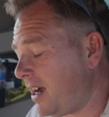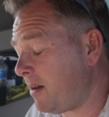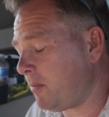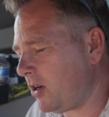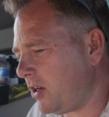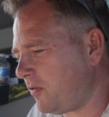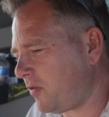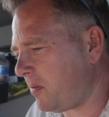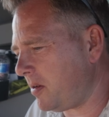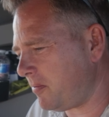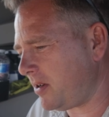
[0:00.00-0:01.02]
Haven't heard
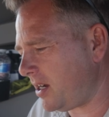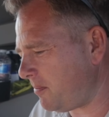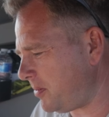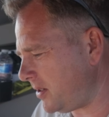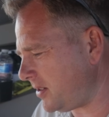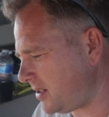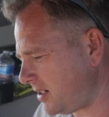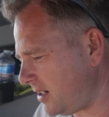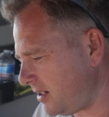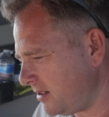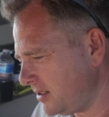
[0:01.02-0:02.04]
from him yet, but
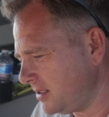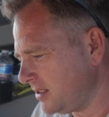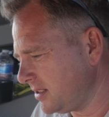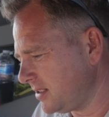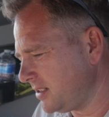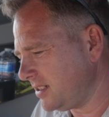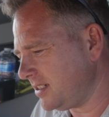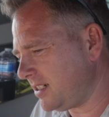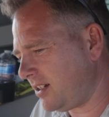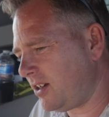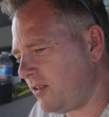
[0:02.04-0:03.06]
you
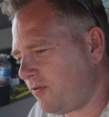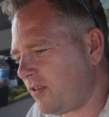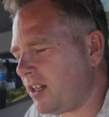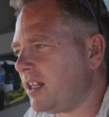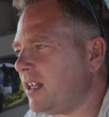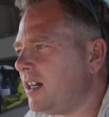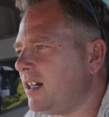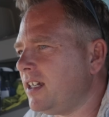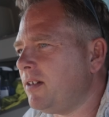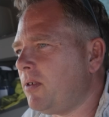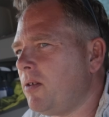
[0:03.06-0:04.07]
know, hopefully
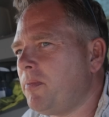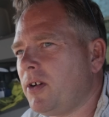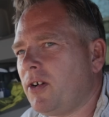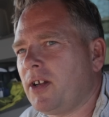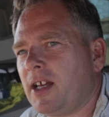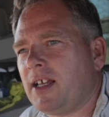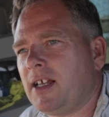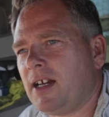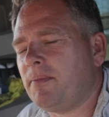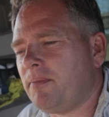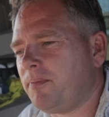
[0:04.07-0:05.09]
he won't be on
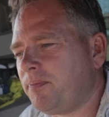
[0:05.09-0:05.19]
a